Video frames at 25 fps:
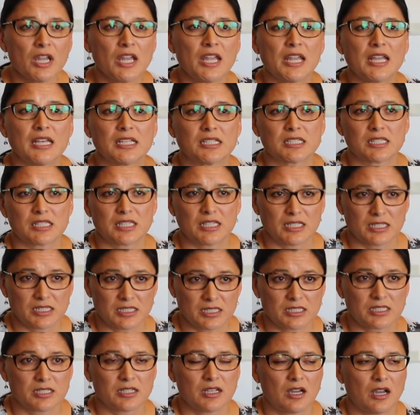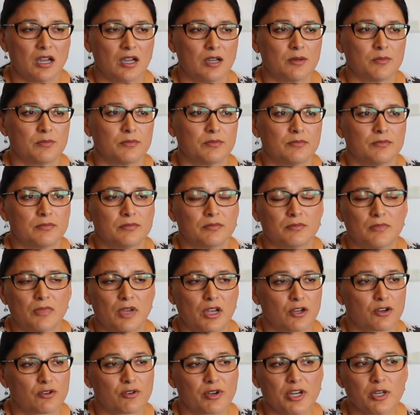Is this
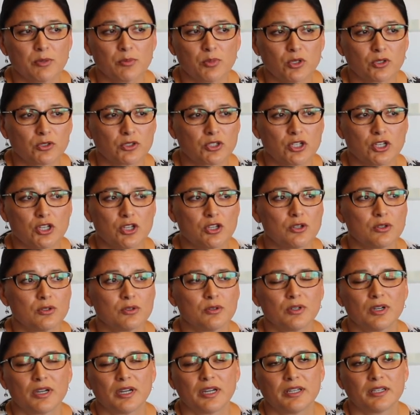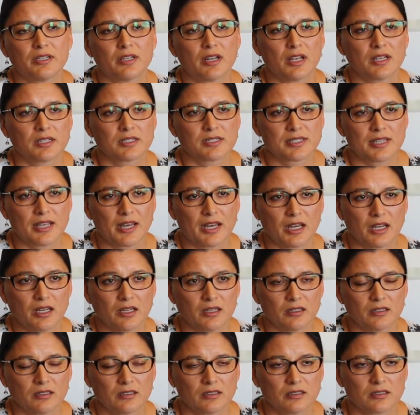agreeable to you? And setting
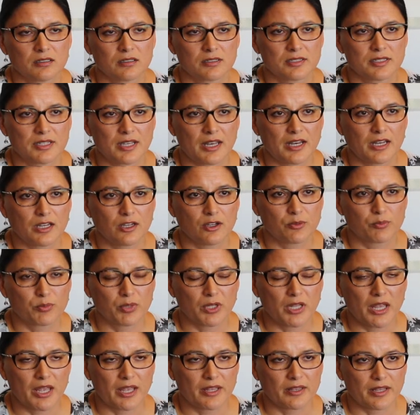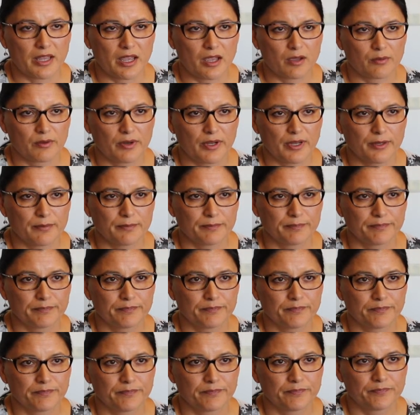your plan that way.